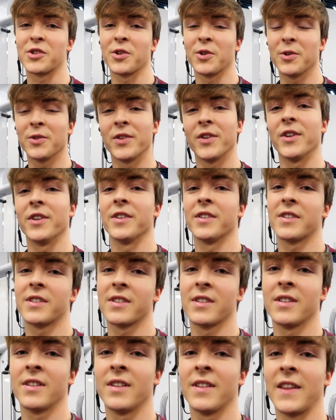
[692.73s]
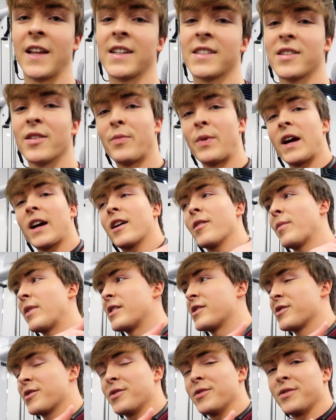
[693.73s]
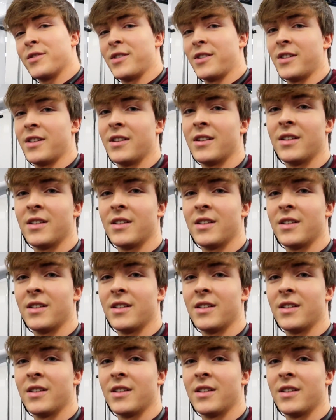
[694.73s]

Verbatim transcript: shoulders. That's the back of my shoulder.